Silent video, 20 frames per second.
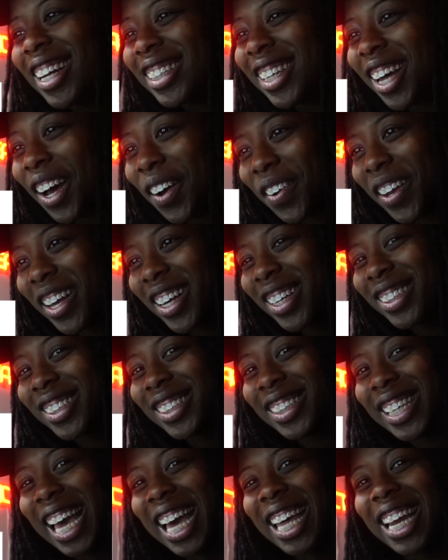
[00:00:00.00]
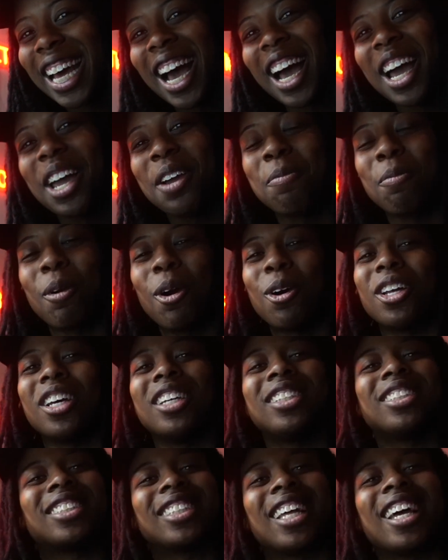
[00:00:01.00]
Them niggas scared of hype, bro.
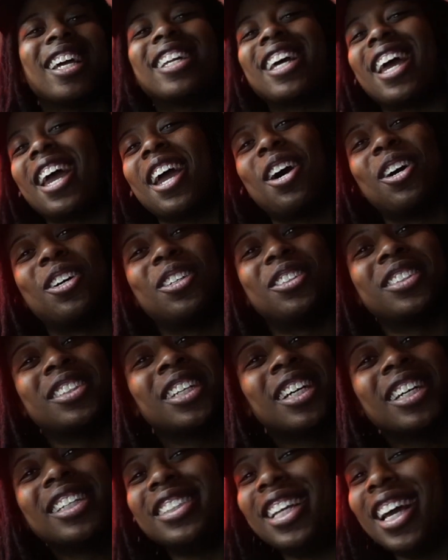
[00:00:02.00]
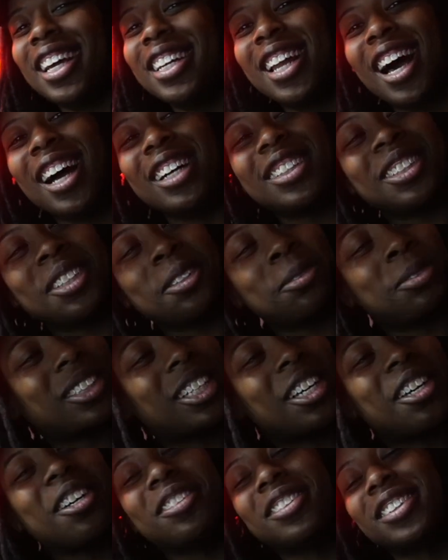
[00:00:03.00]
They stay down. They knock
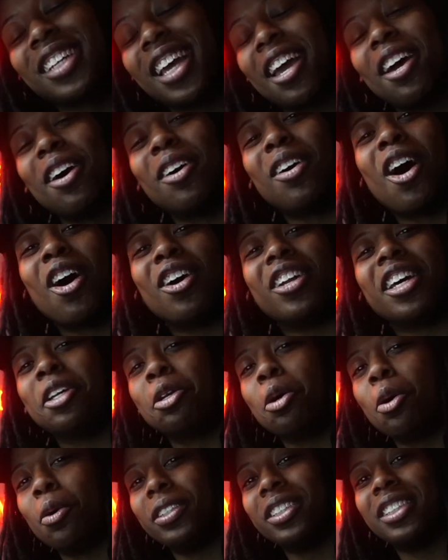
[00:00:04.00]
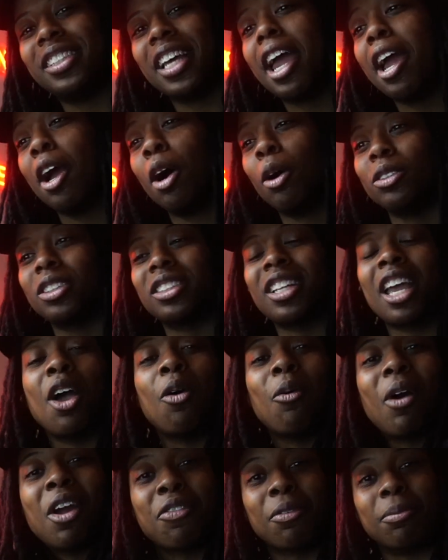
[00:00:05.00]
themselves down. All they know is down. Stay
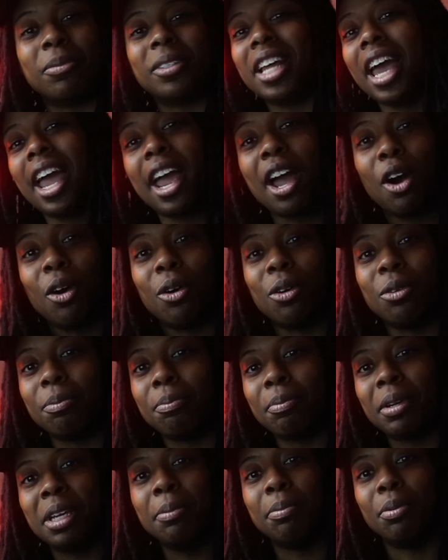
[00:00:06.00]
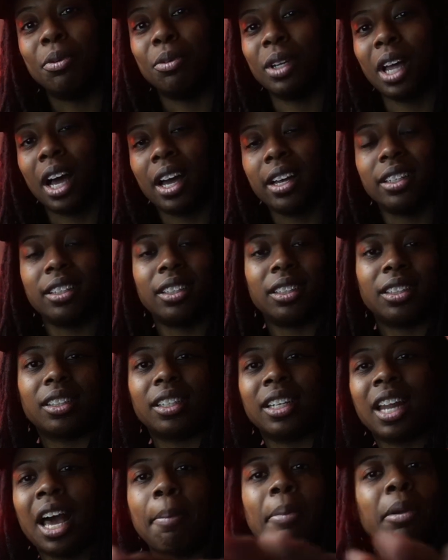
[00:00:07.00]
away from down people. Like,
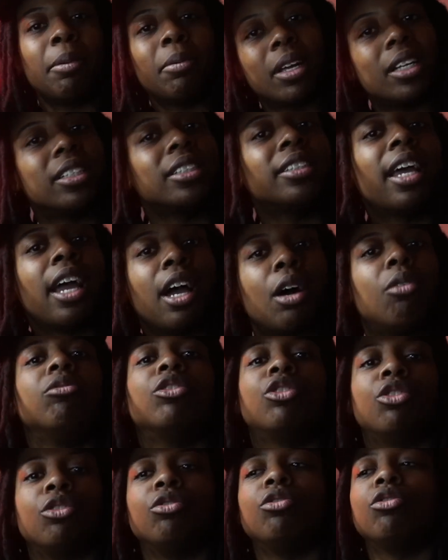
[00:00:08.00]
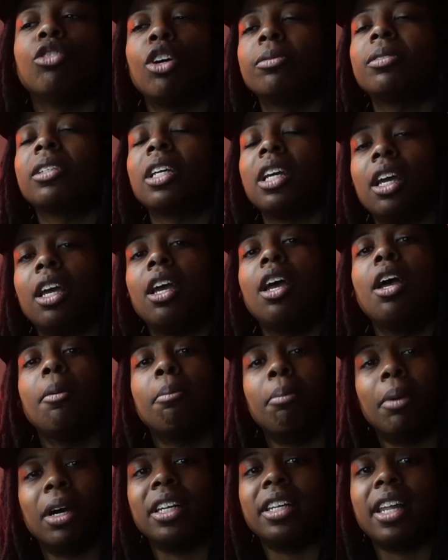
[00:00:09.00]
not people that's down with you. You know what I'm saying?
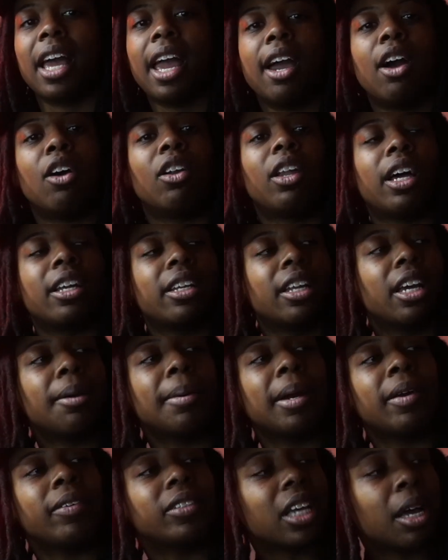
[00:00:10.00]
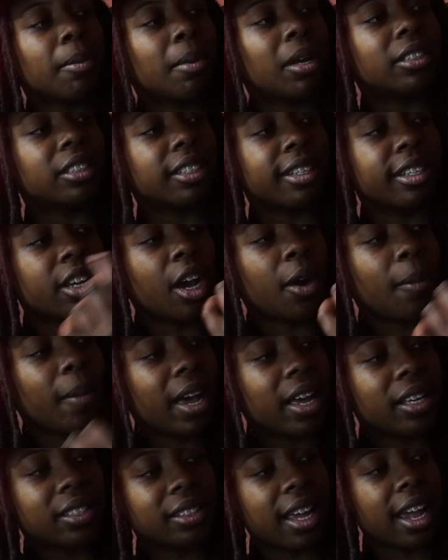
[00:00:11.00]
But down. Like, damn, every time I see your
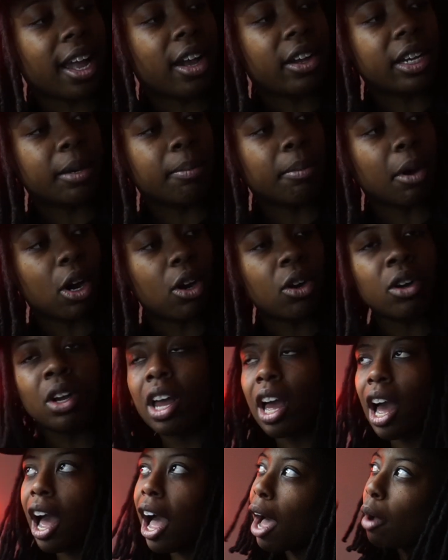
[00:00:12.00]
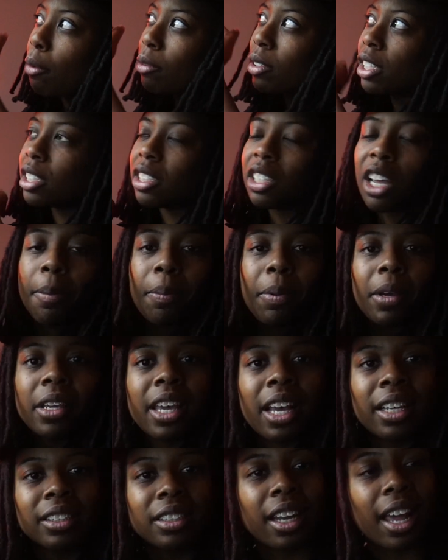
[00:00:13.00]
ass down here, bro, I was just up here
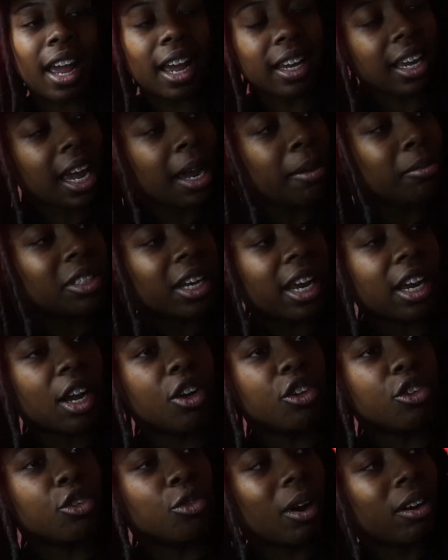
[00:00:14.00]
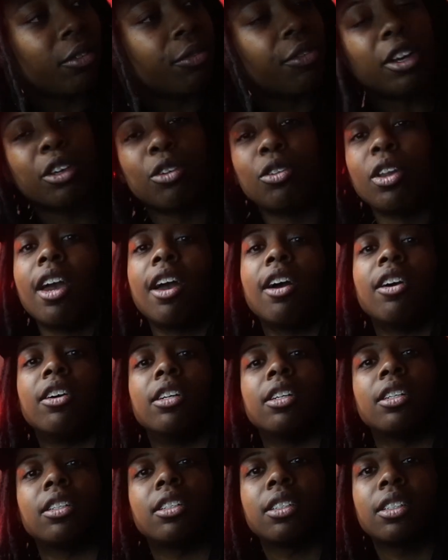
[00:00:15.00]
yesterday. I came to check on you. Why the fuck you down
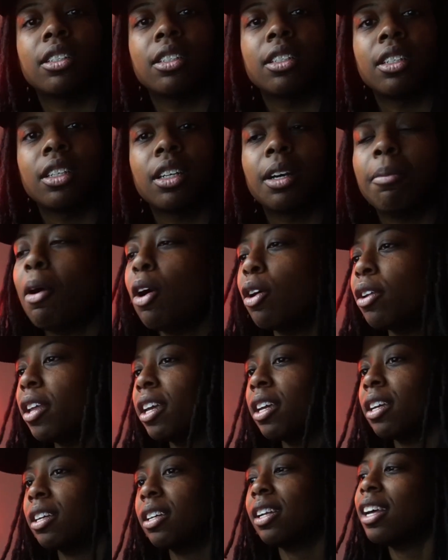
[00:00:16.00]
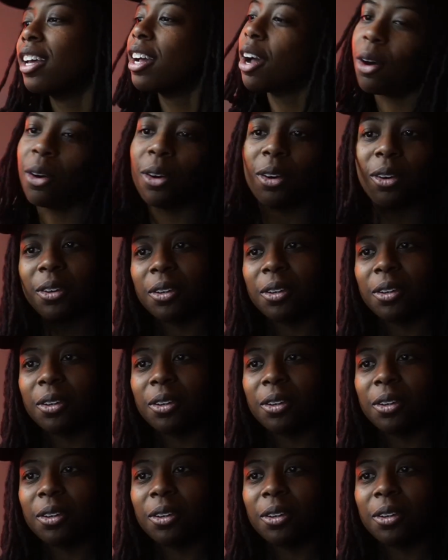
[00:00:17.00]
here? Come on, E. Let go.